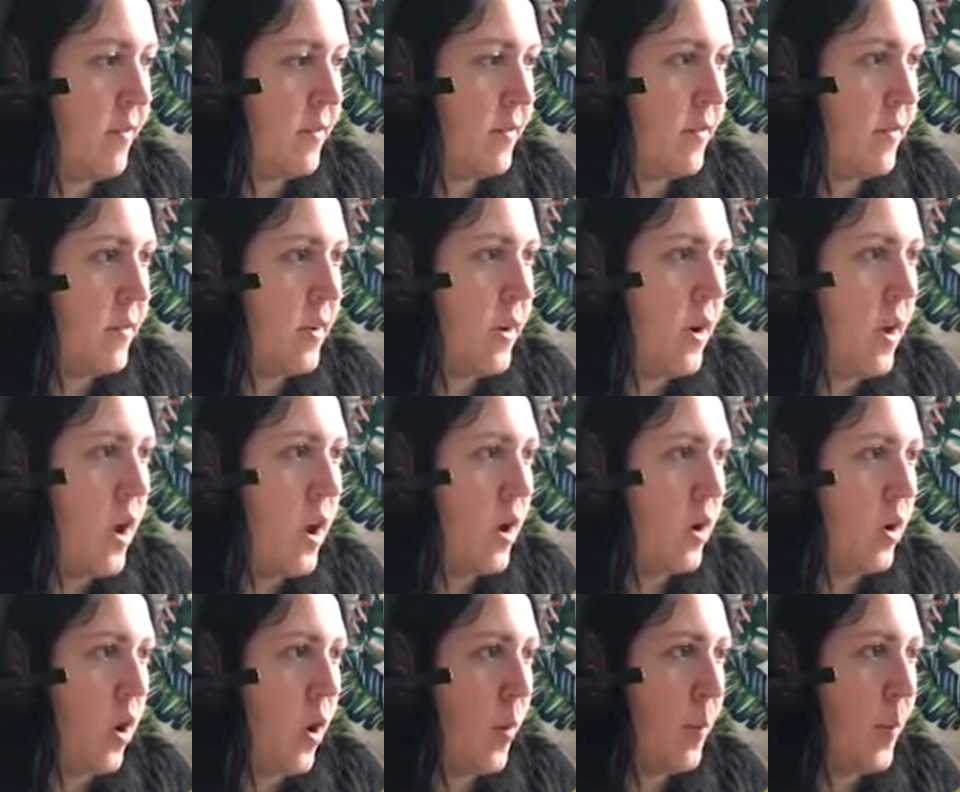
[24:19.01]
We've
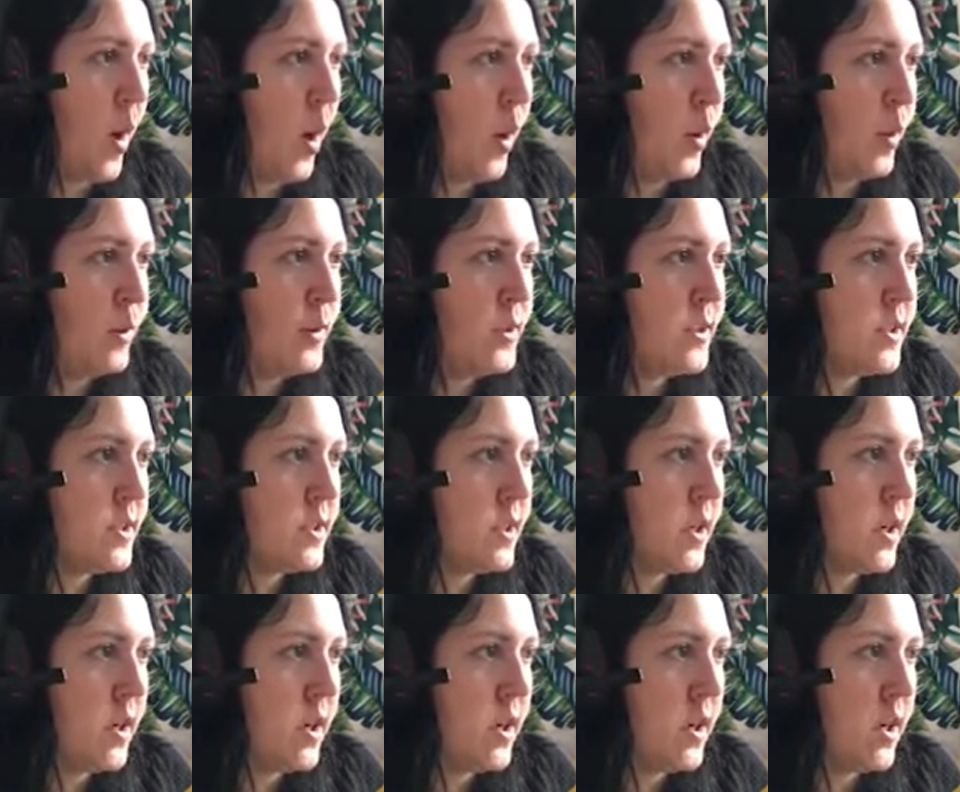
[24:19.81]
got a
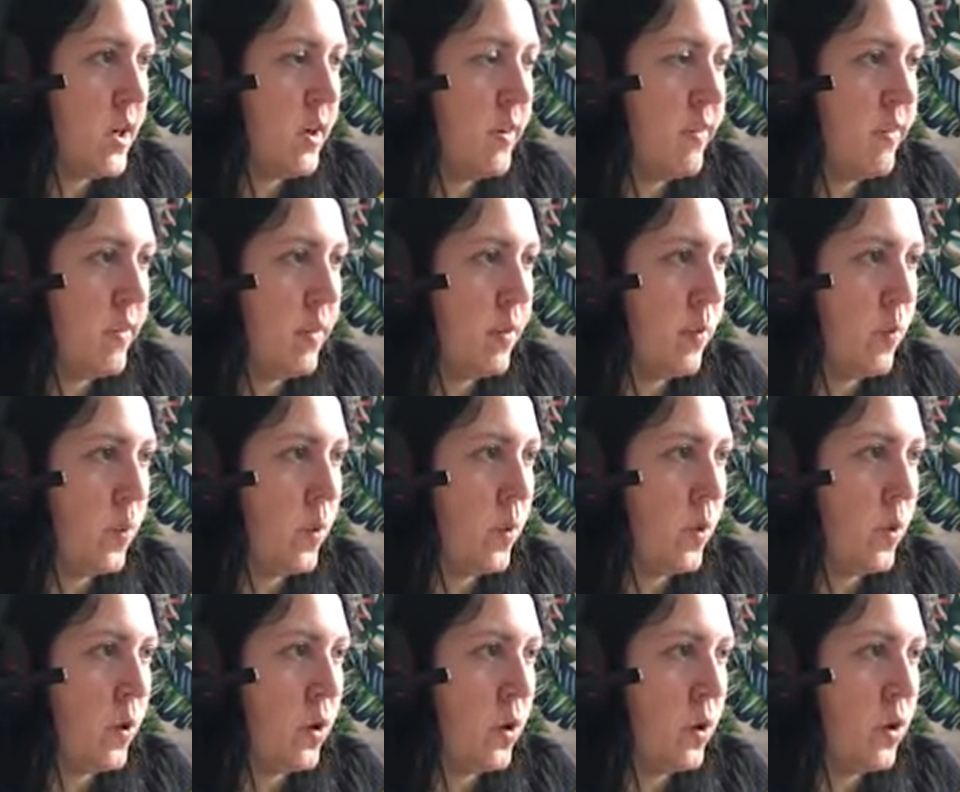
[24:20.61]
poster for the
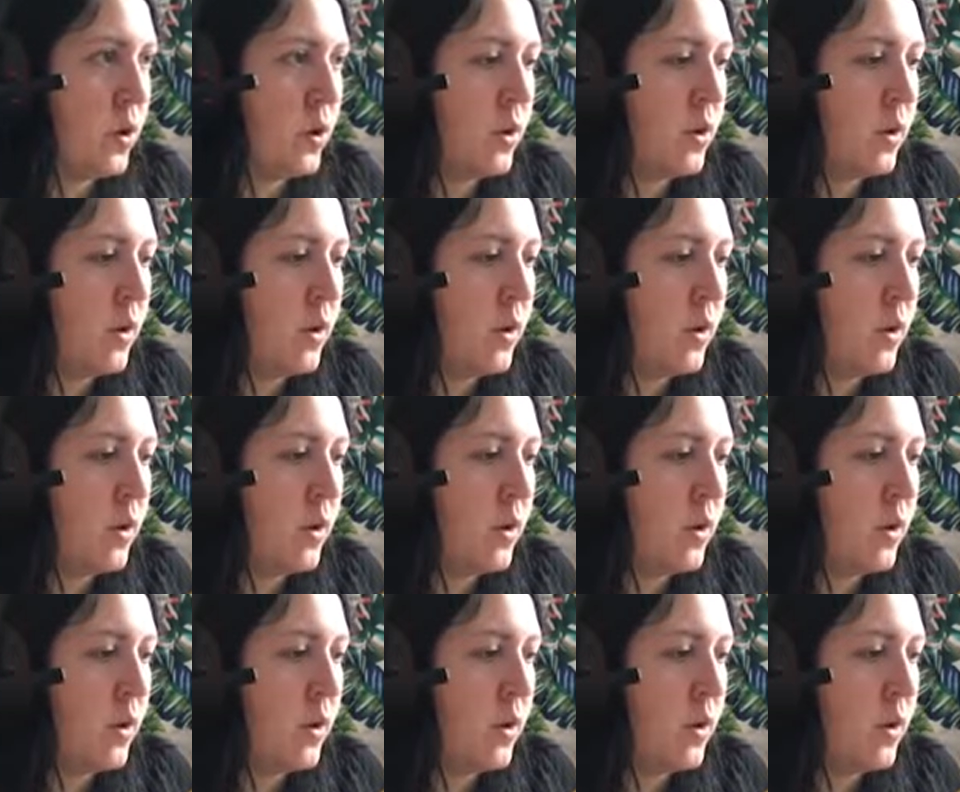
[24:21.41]
wall.